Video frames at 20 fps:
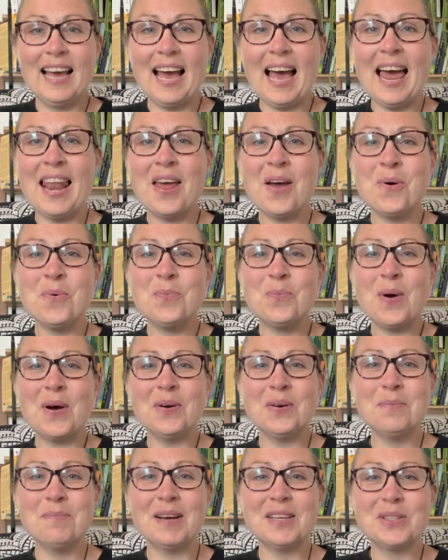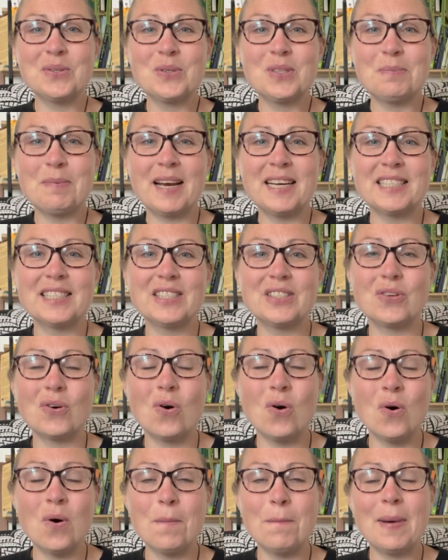Hello, welcome back to Aspire to
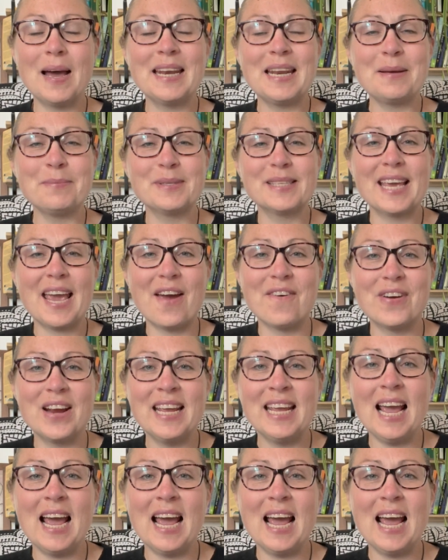Soar. My name's Kerry.